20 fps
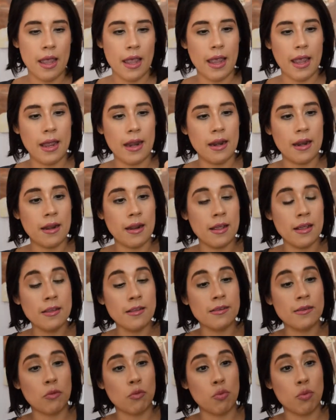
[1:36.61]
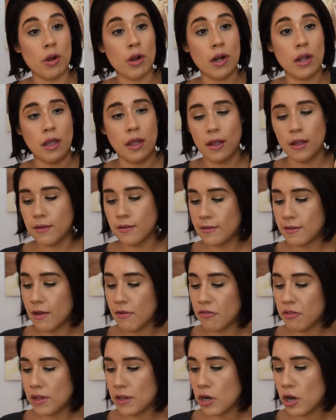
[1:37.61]
And it is runny. It's
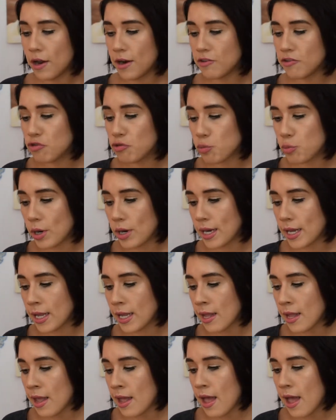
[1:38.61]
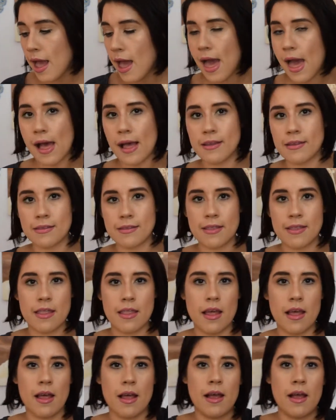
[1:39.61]
definitely not as runny as
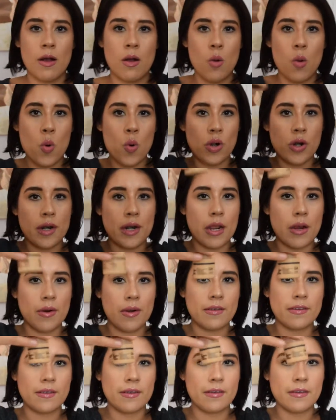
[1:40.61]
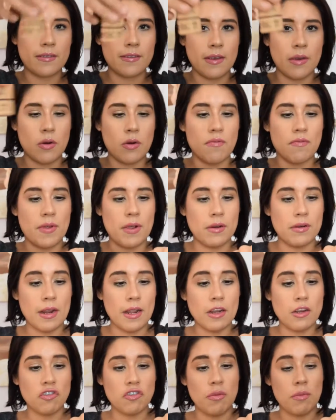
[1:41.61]
the Ordinary Serum
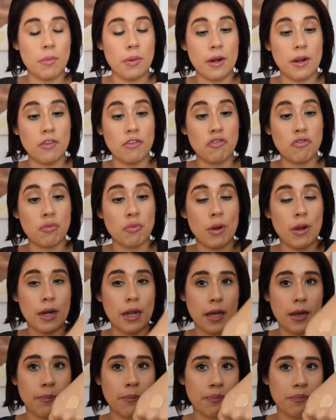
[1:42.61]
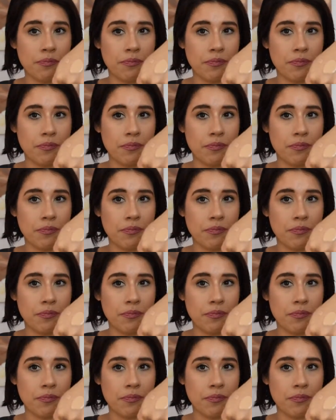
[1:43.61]
Foundation, but it's runny.